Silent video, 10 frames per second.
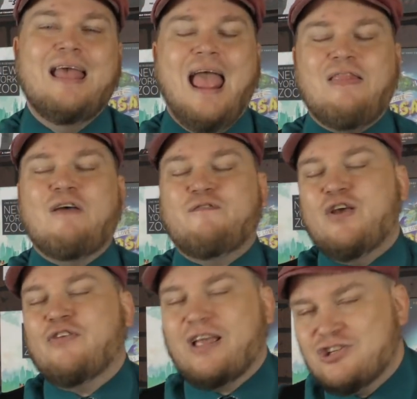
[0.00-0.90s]
And that
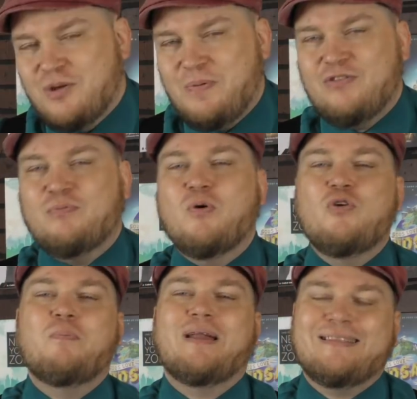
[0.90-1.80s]
feels like it should be
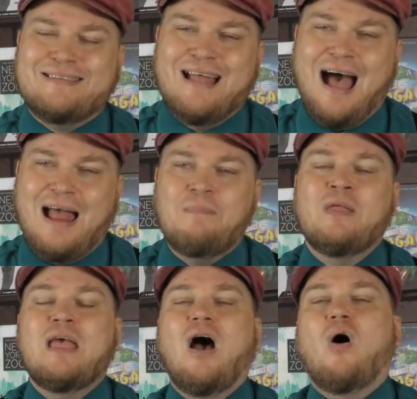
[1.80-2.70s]
smooth, but it's not.
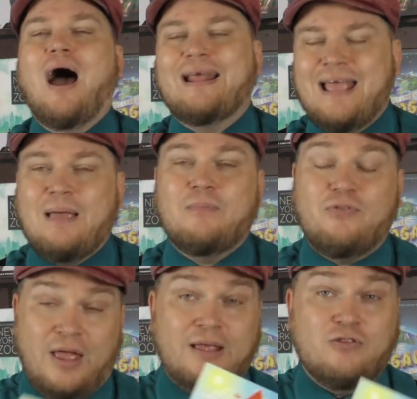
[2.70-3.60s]
A lot of games
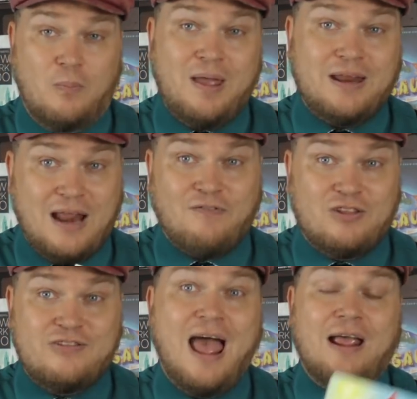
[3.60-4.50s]
like Dominion have a
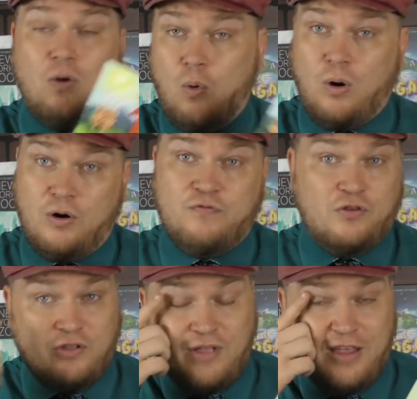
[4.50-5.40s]
deck, or if
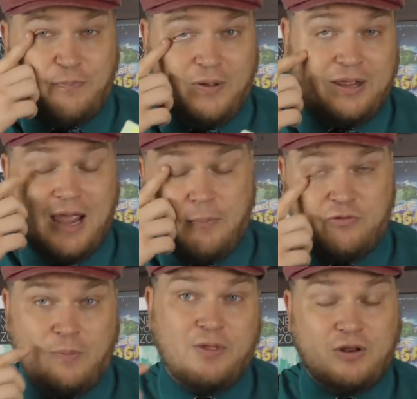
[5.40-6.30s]
there's a dice building game or
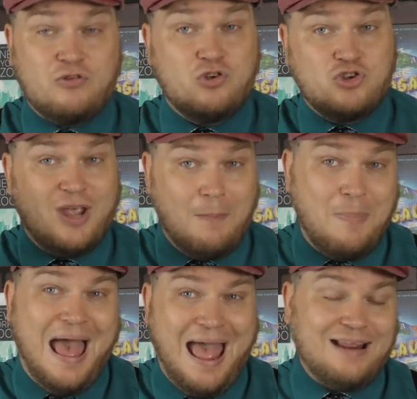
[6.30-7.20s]
something, there's usually a
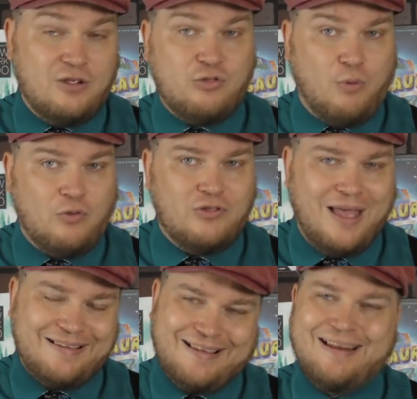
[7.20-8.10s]
bag you throw the
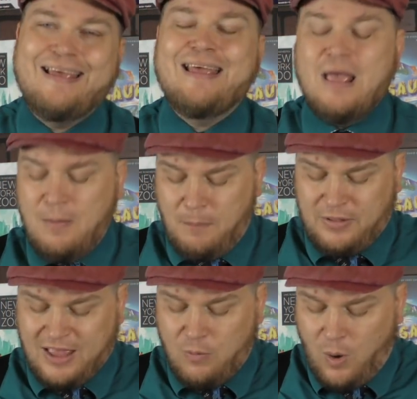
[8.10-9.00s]
dice in,
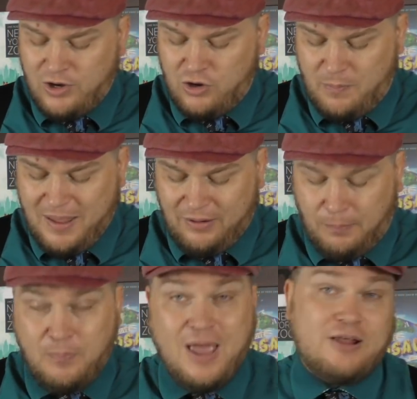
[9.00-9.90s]
but they want you to be able to
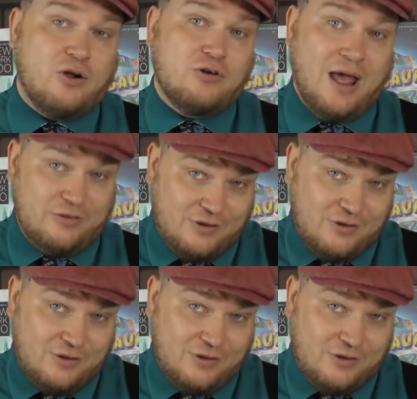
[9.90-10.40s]
pick your dice.